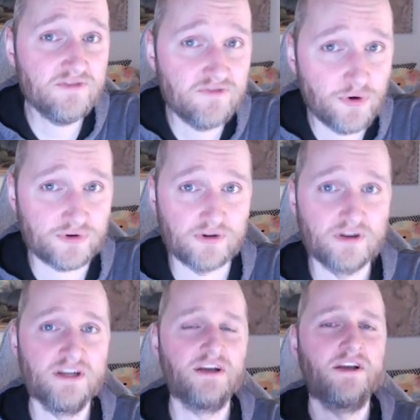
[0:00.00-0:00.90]
voter.
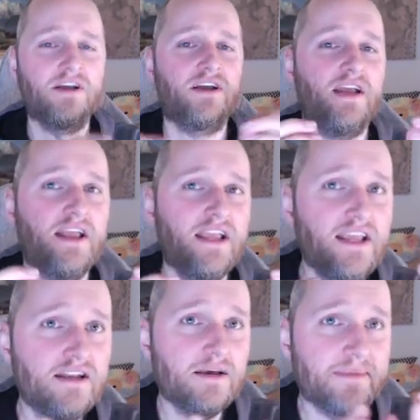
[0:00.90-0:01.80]

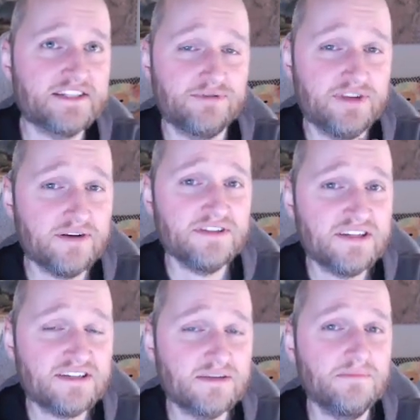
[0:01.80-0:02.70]
In a majoritarian
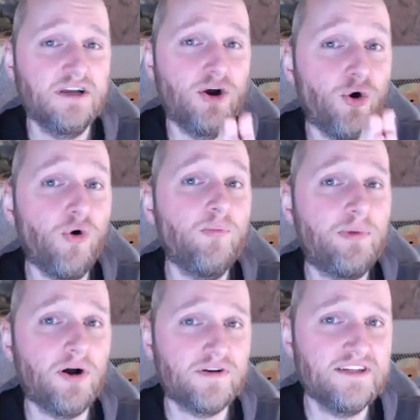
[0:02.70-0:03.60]
system, all
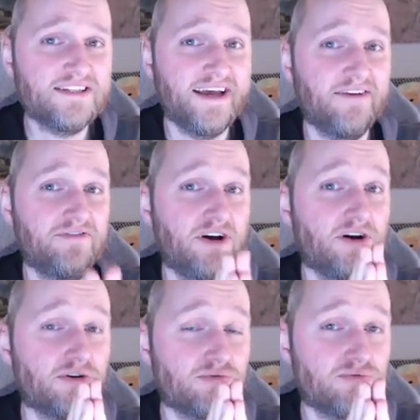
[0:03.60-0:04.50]
parties have a